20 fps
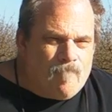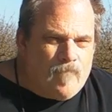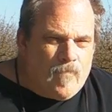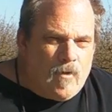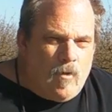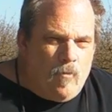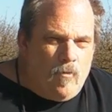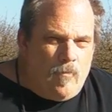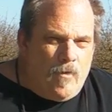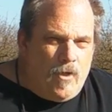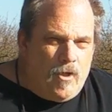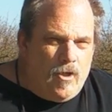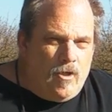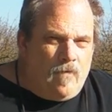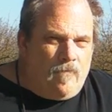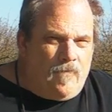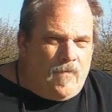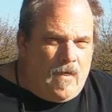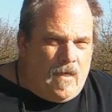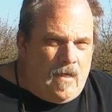It would be good
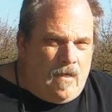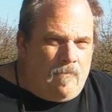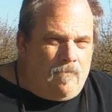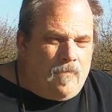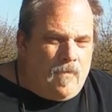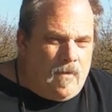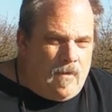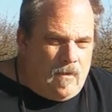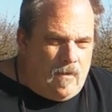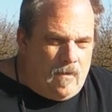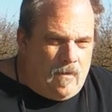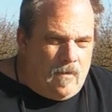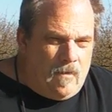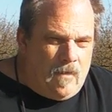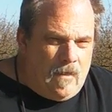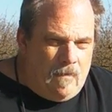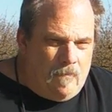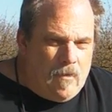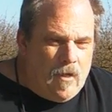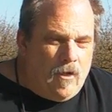if they
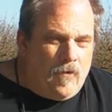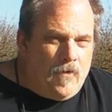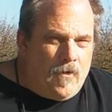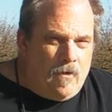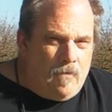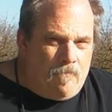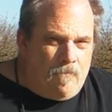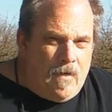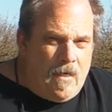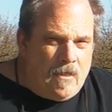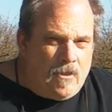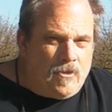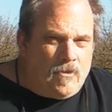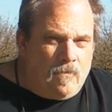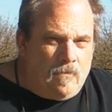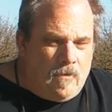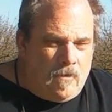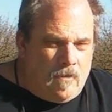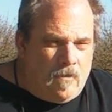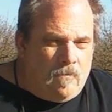emailed their
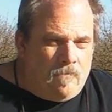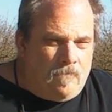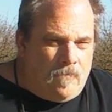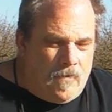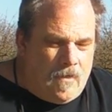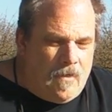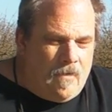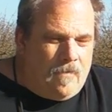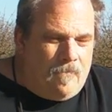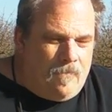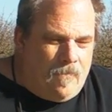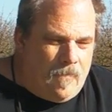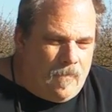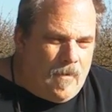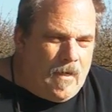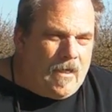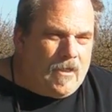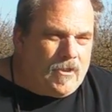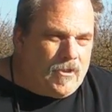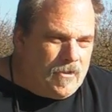
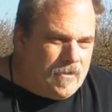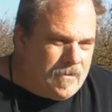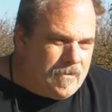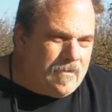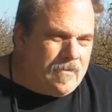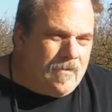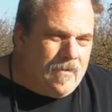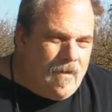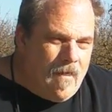patients,